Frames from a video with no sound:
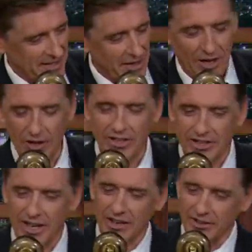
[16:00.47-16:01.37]
Now look,
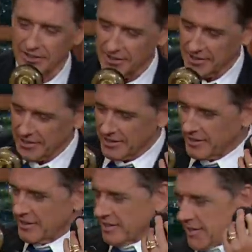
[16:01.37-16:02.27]
now look.
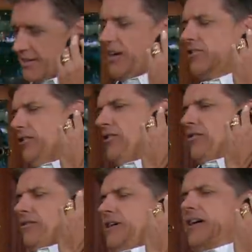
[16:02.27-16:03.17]
Now you look.
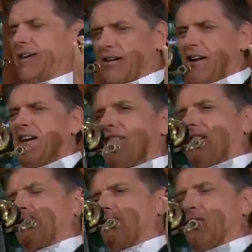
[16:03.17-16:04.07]
Uh, now
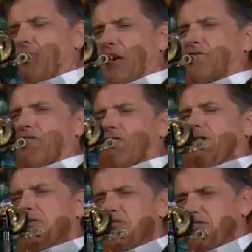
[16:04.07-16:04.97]
this, Gwyneth Paltrow.
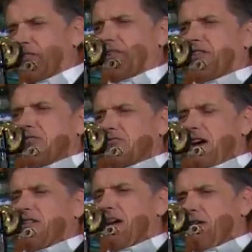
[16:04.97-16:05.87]
Let me just tell you this
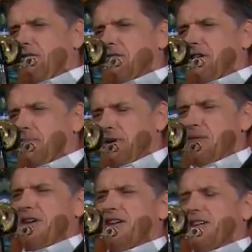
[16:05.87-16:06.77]
right now, uh,
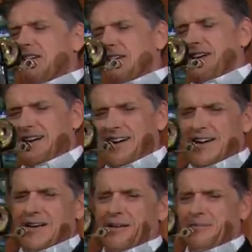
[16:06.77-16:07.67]
baby.
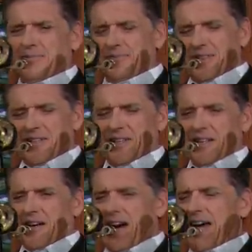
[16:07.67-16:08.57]
Um,
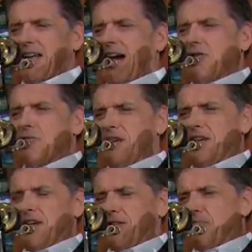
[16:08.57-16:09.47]
I, I don't
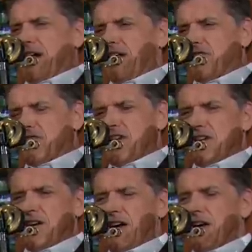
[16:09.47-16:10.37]
mean anything by it.
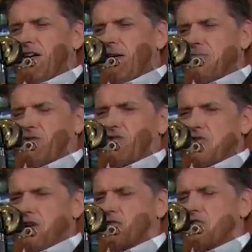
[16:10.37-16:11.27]
See, I, am just
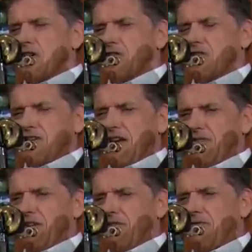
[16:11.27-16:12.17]
joshing you, just
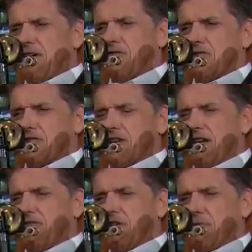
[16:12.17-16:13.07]
having a little fun, just
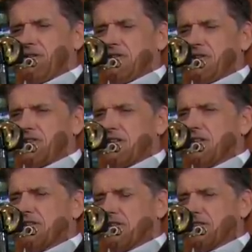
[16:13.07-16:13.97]
uh, ribbing your
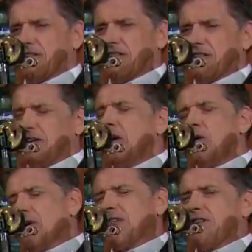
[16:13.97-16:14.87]
tickles or tickling your
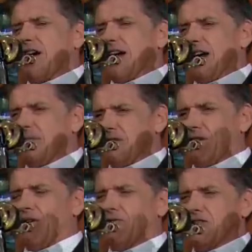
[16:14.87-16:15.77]
whatever I am. You
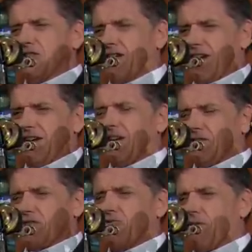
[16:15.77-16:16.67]
know, just uh,
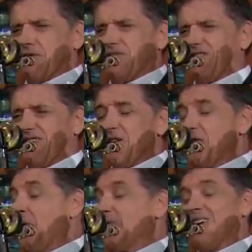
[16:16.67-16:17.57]
just rubbing your.
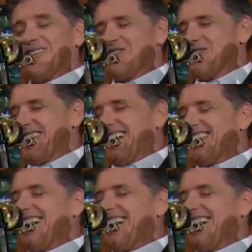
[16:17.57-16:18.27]
No, not doing that.